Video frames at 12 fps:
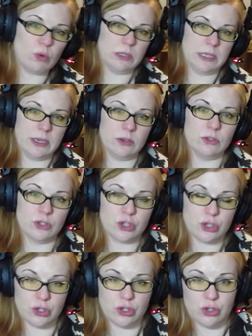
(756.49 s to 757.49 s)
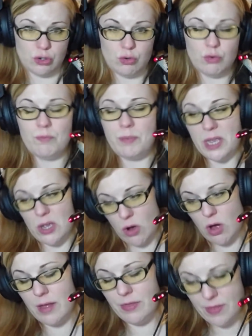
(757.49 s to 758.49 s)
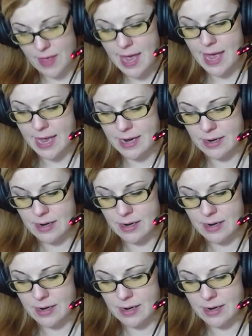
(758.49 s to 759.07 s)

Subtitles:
little to do beyond that